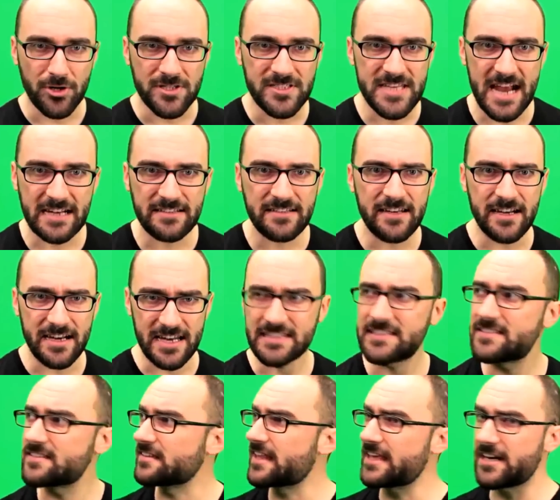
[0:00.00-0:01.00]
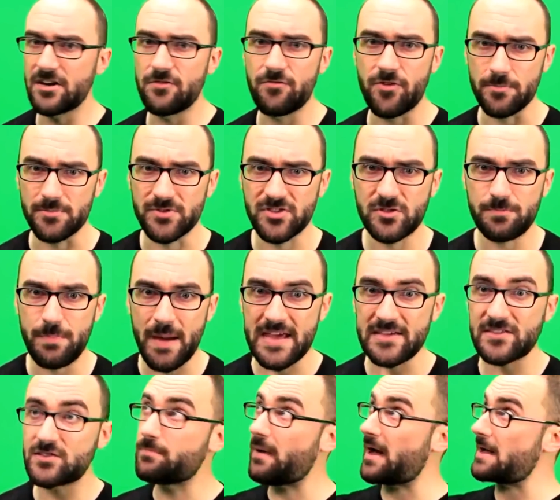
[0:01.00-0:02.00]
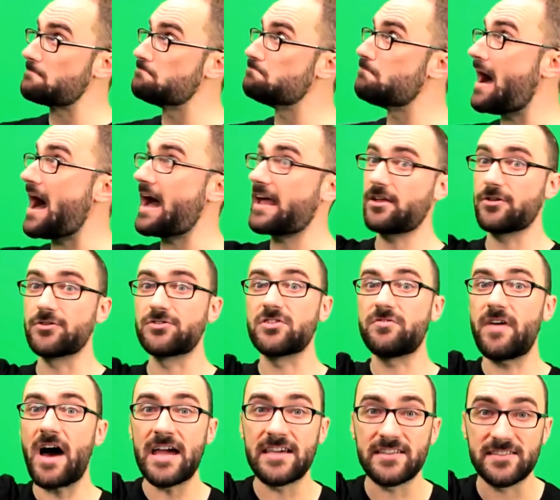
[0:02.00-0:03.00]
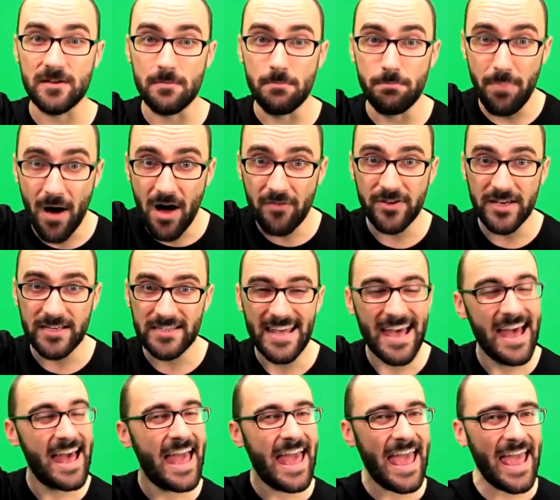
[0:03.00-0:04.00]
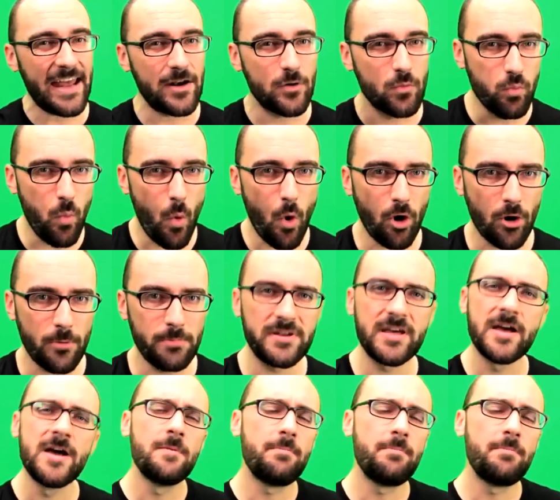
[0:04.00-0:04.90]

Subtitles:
protected and insulated from space by miles of ice above it, and warmed